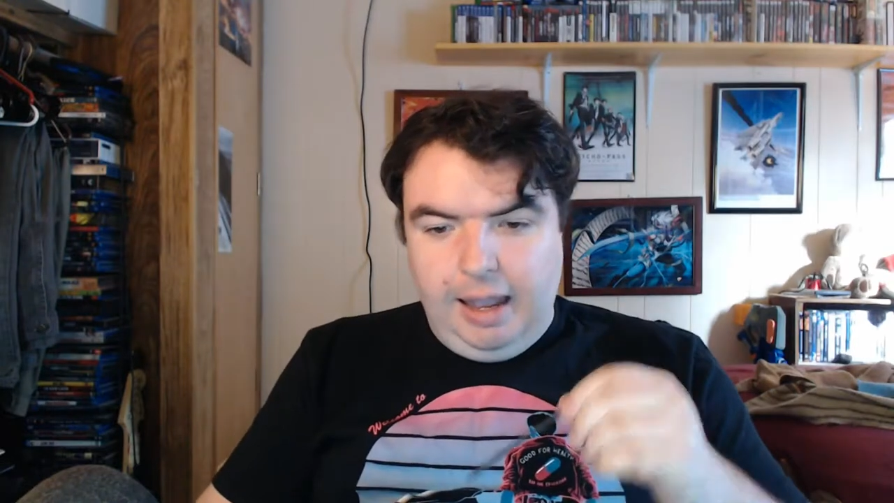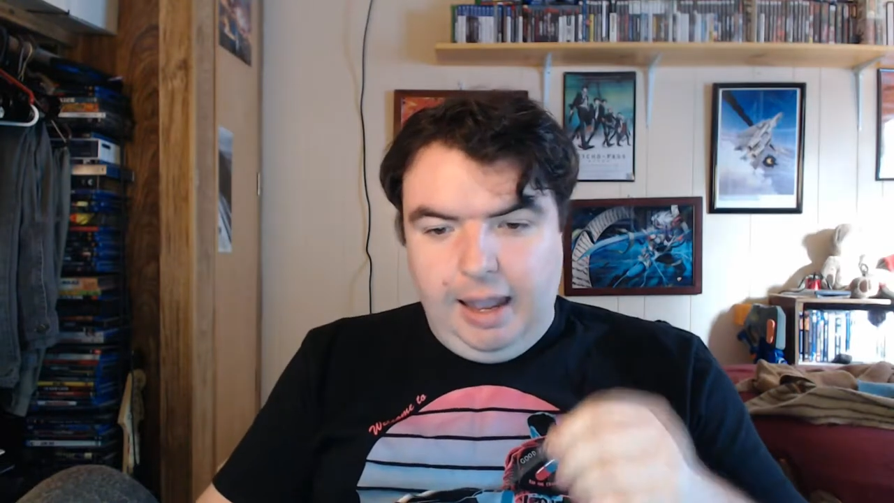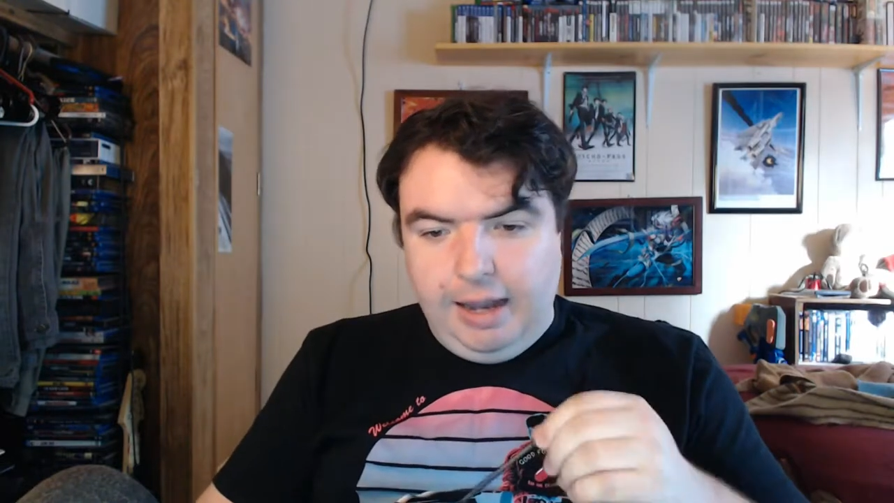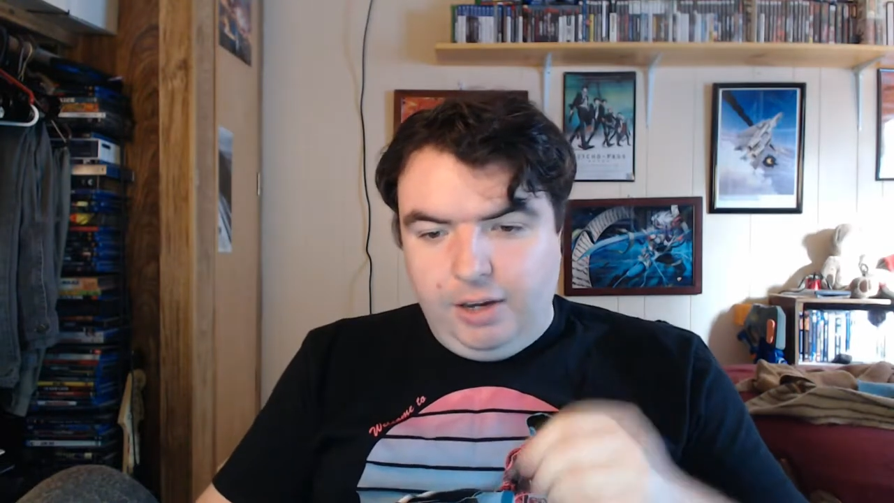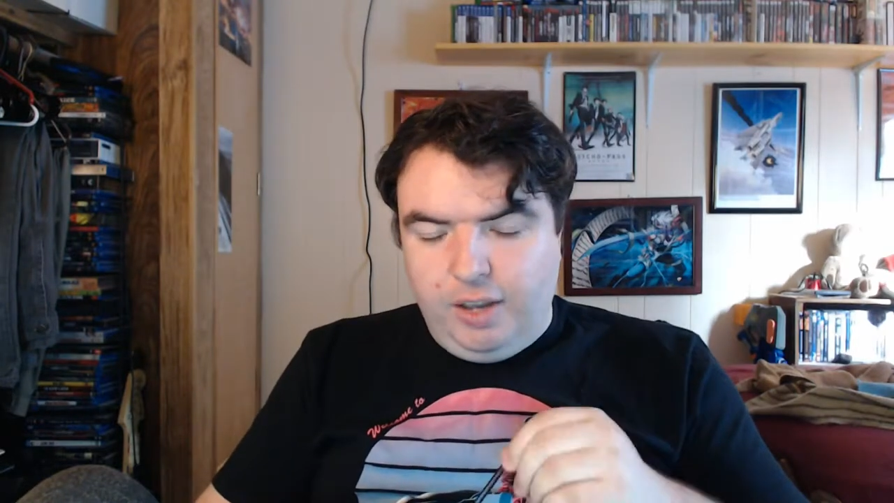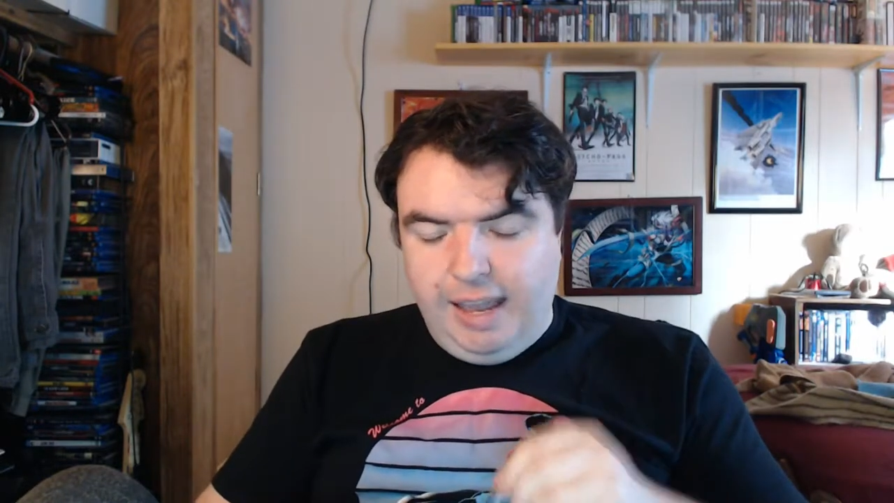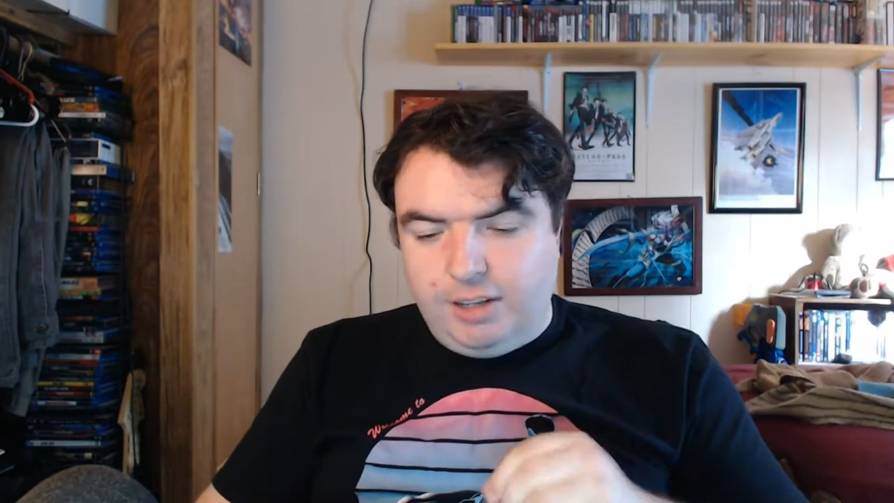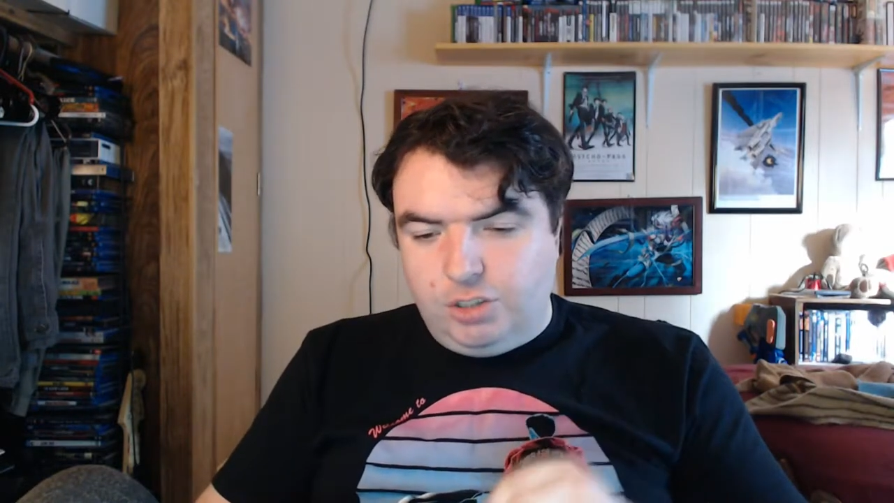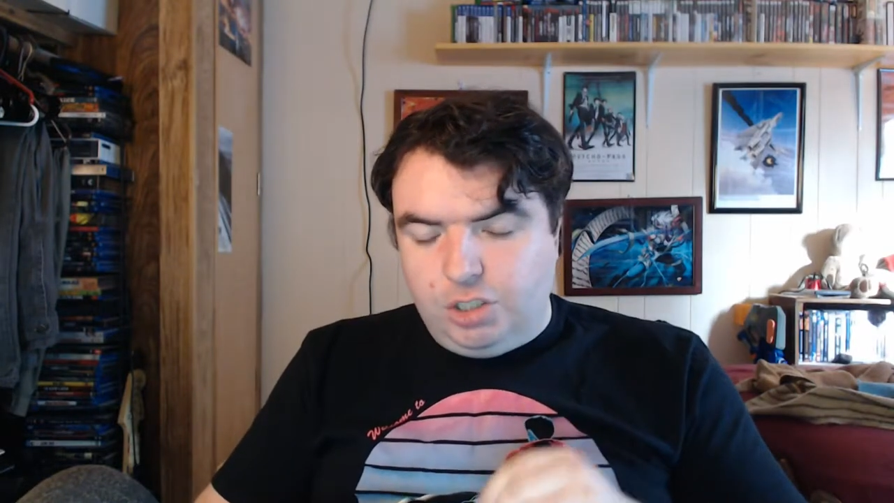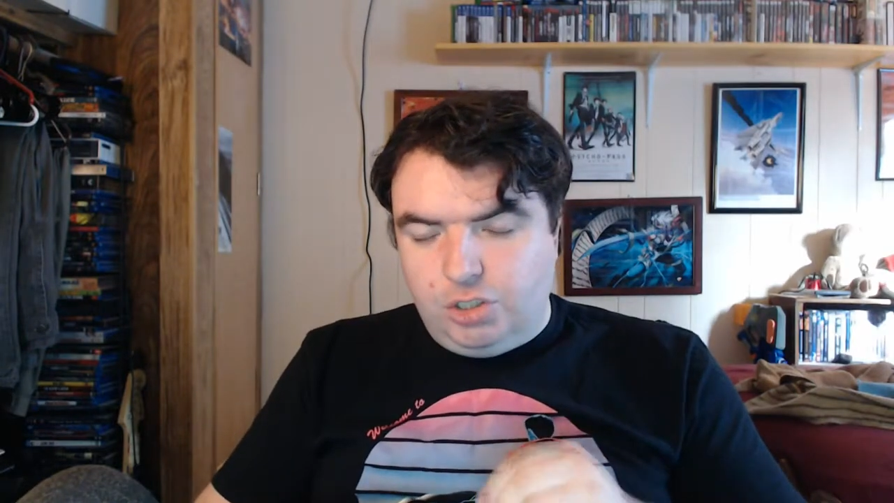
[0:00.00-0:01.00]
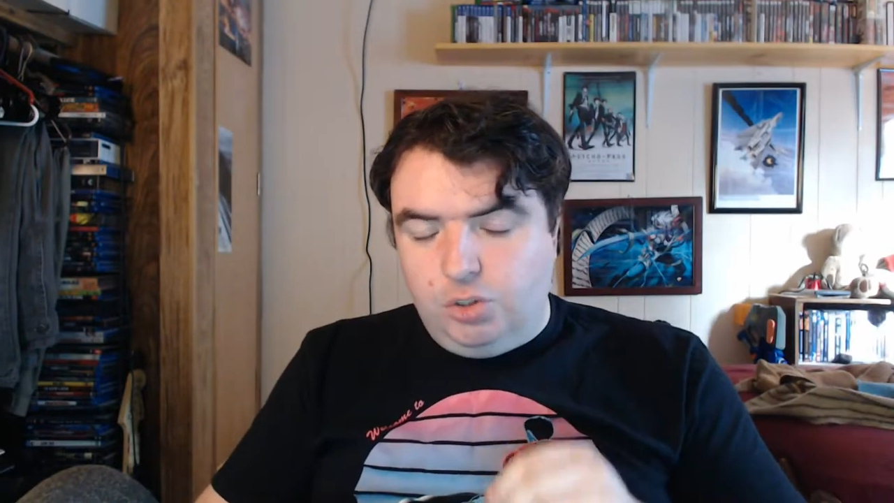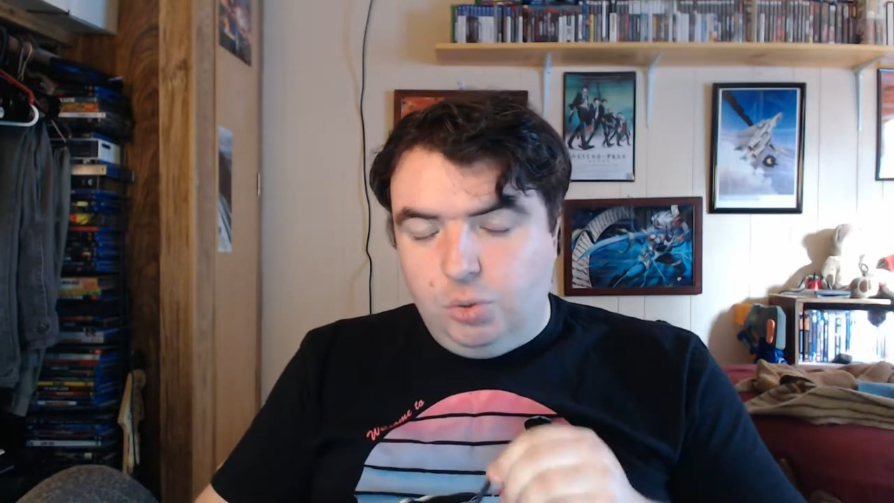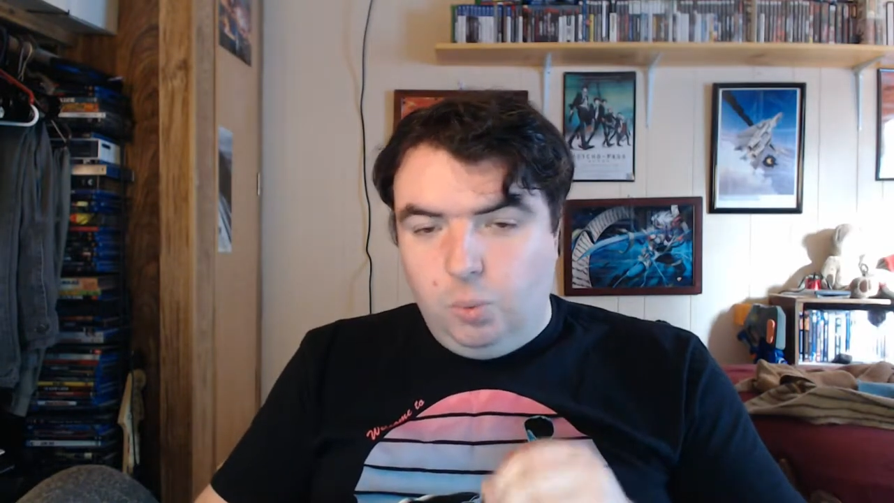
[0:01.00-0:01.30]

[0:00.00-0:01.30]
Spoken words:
And you can't just do